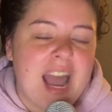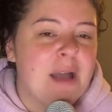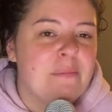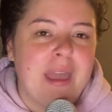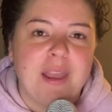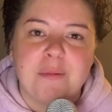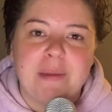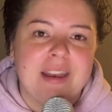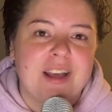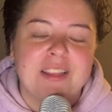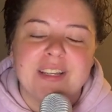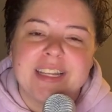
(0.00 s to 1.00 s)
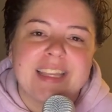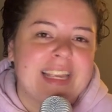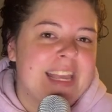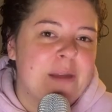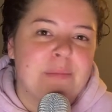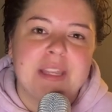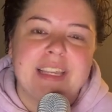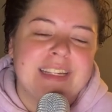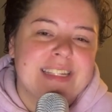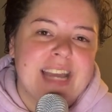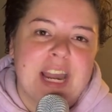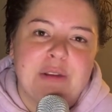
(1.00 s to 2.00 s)
I may or may not look at the camera the
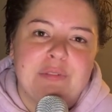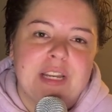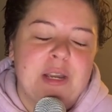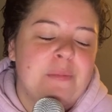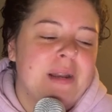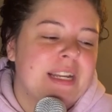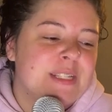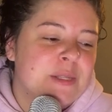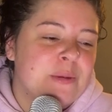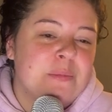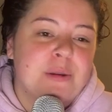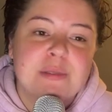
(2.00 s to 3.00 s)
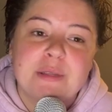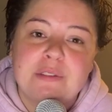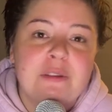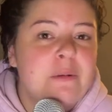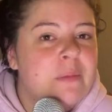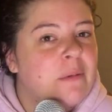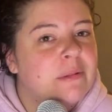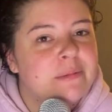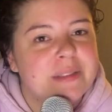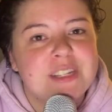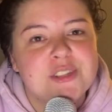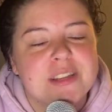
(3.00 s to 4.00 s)
entire video, but I assume most of you are
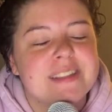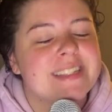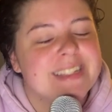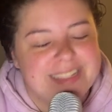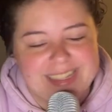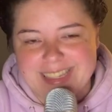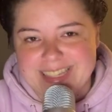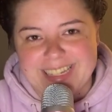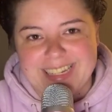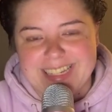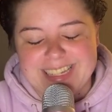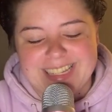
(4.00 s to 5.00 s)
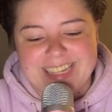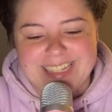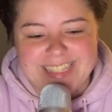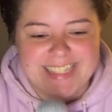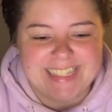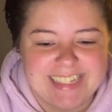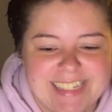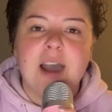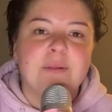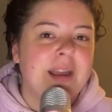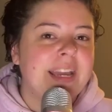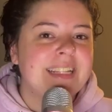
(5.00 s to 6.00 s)
probably just listening to this.
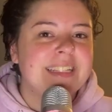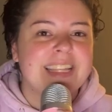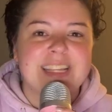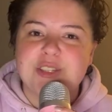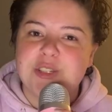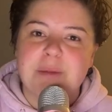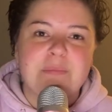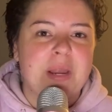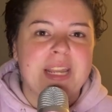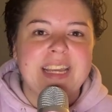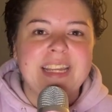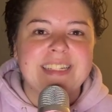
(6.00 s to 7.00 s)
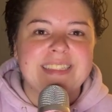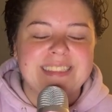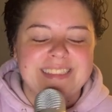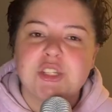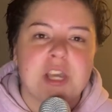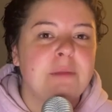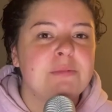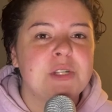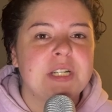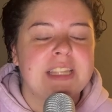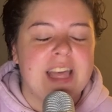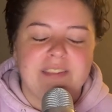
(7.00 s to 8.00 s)
All right, let's jump right in.
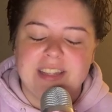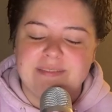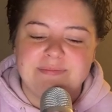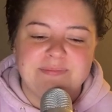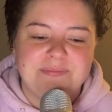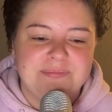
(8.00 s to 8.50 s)
Chapter 11.